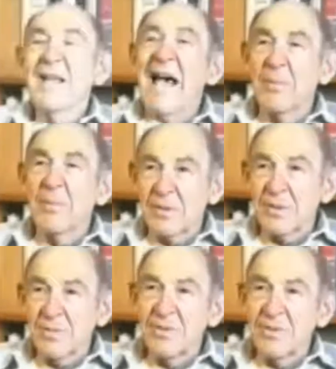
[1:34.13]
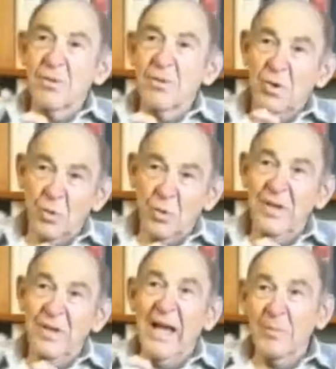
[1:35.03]
Atomisms, or
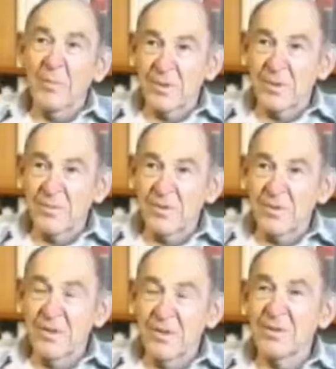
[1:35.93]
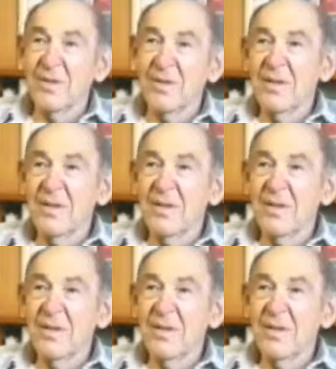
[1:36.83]
unit atomisms, these are